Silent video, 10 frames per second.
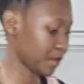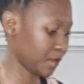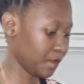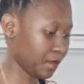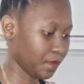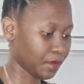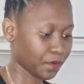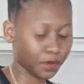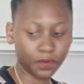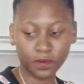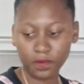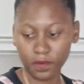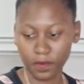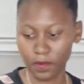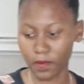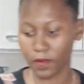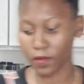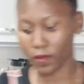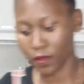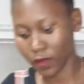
(silence)